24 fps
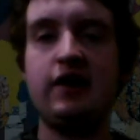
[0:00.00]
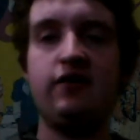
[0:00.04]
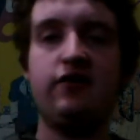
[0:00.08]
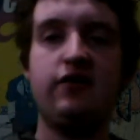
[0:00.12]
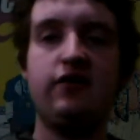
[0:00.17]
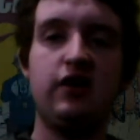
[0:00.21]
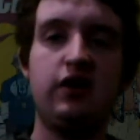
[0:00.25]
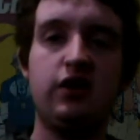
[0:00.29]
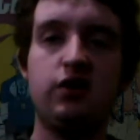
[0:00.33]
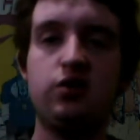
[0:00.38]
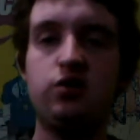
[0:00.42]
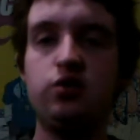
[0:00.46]
of
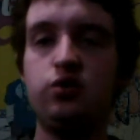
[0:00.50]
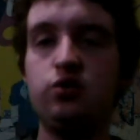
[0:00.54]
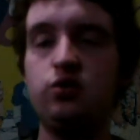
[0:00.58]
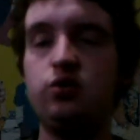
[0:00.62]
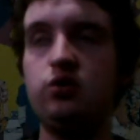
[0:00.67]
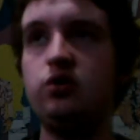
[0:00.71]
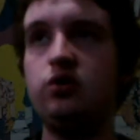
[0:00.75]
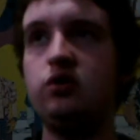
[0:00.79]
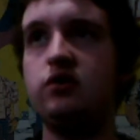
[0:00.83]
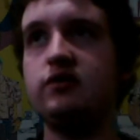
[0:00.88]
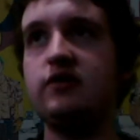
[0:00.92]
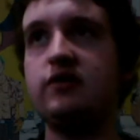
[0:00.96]
a
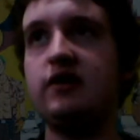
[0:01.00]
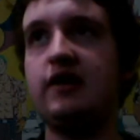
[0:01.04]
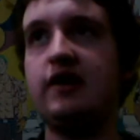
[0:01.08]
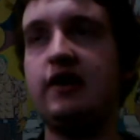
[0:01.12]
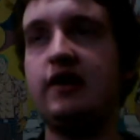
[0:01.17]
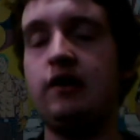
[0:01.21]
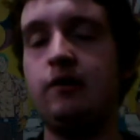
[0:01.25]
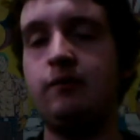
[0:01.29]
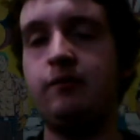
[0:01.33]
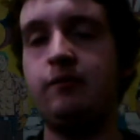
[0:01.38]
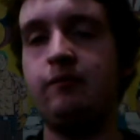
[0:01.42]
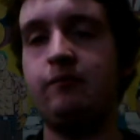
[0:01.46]
cool.
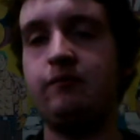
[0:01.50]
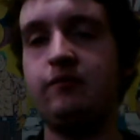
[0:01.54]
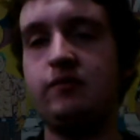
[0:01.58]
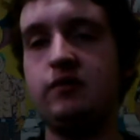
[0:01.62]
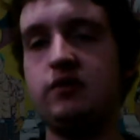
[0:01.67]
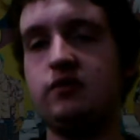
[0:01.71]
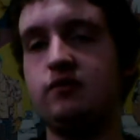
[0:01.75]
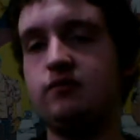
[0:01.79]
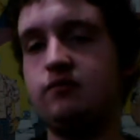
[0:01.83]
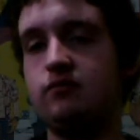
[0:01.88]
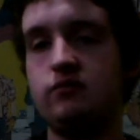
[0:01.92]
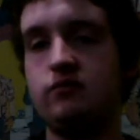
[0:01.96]

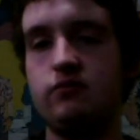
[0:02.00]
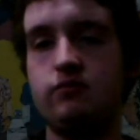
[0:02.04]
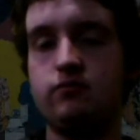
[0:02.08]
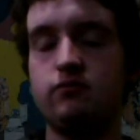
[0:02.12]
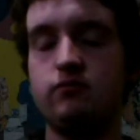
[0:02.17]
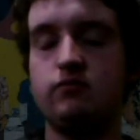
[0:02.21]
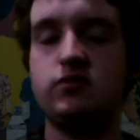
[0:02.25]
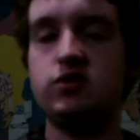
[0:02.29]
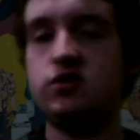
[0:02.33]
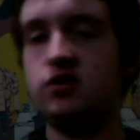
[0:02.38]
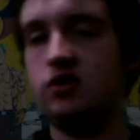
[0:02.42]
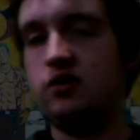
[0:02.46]

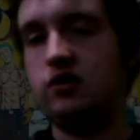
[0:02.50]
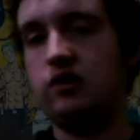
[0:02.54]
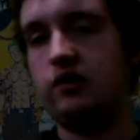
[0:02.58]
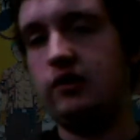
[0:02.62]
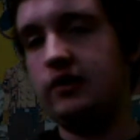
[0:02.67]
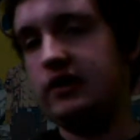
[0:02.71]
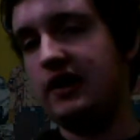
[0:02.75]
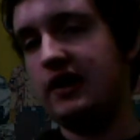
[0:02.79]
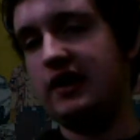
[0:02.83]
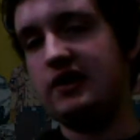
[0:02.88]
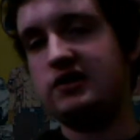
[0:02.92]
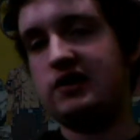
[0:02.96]
So
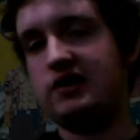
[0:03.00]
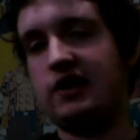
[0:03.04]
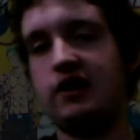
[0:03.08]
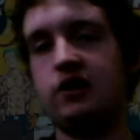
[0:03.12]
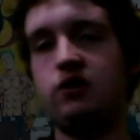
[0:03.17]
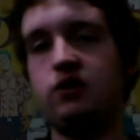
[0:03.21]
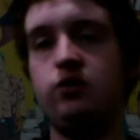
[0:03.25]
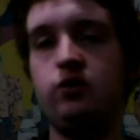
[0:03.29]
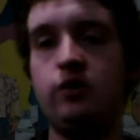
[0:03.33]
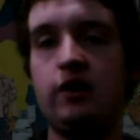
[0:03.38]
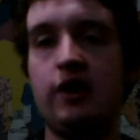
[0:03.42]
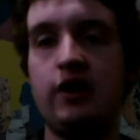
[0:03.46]
yeah, it's kind of
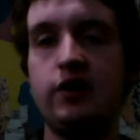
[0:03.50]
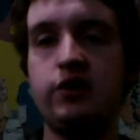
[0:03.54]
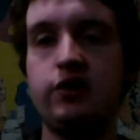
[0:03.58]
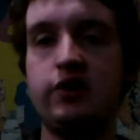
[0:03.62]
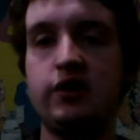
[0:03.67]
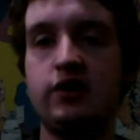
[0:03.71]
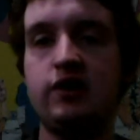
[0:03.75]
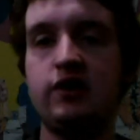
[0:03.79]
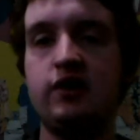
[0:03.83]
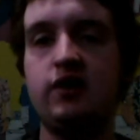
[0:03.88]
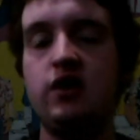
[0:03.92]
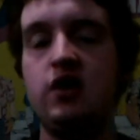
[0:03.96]
cool how you
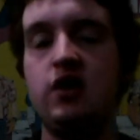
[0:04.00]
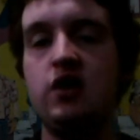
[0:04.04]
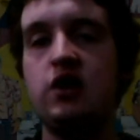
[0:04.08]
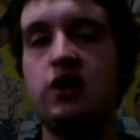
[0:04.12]
can